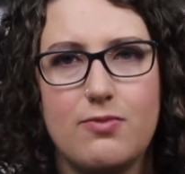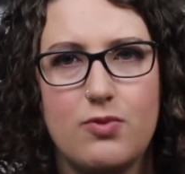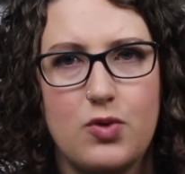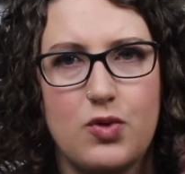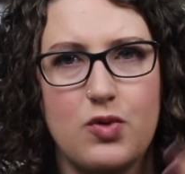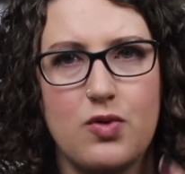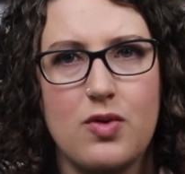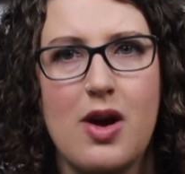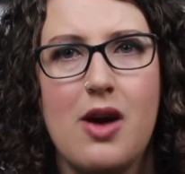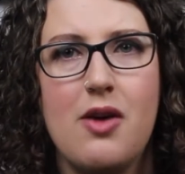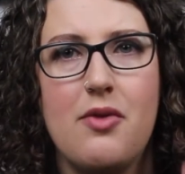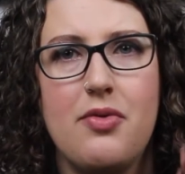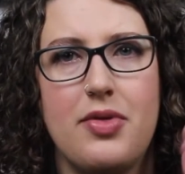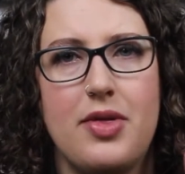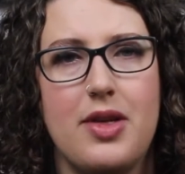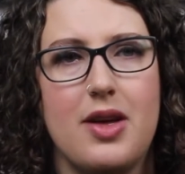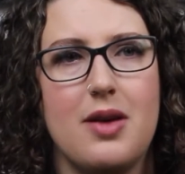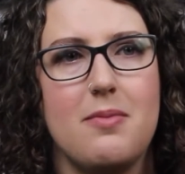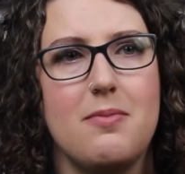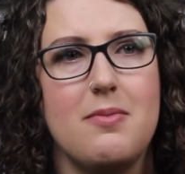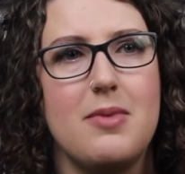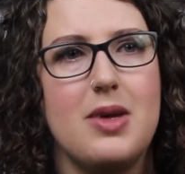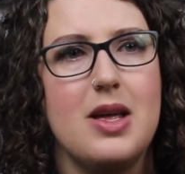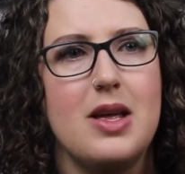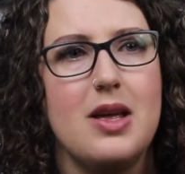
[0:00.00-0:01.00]
throughout
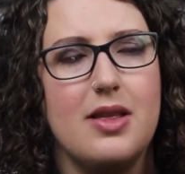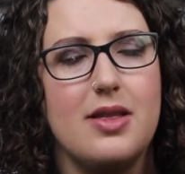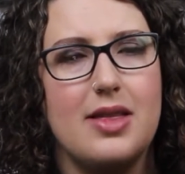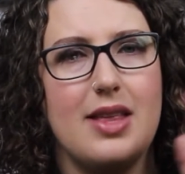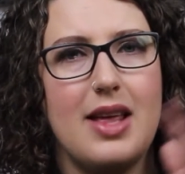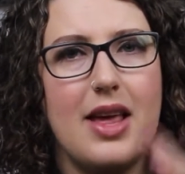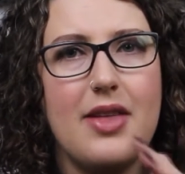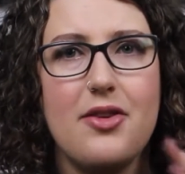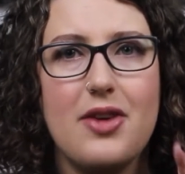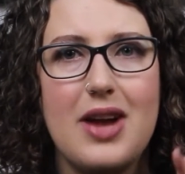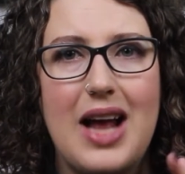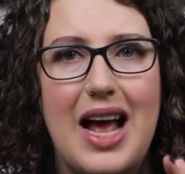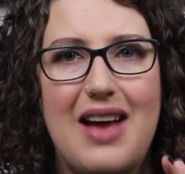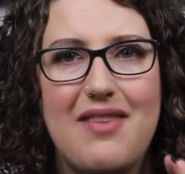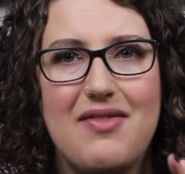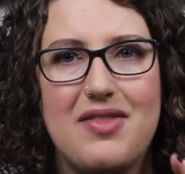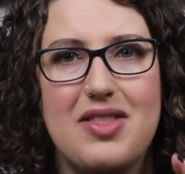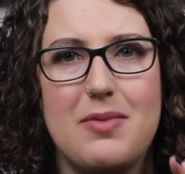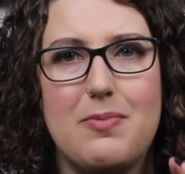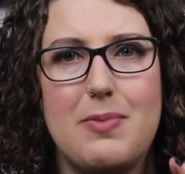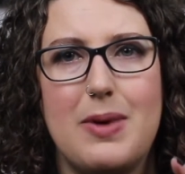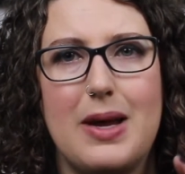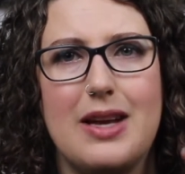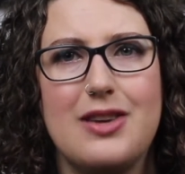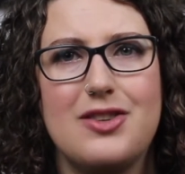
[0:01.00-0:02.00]
them the other half of
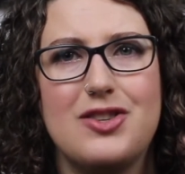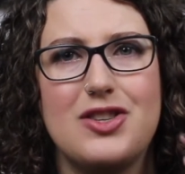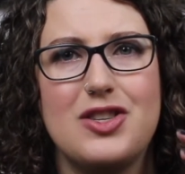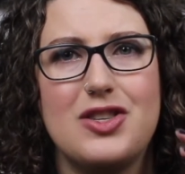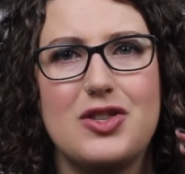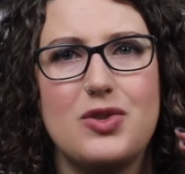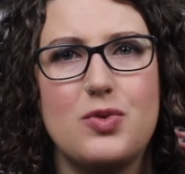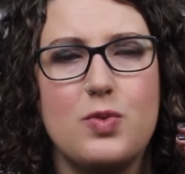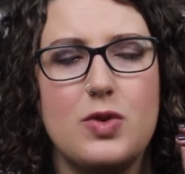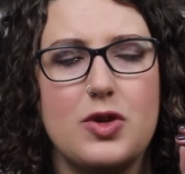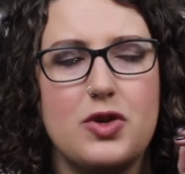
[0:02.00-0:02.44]
the pages,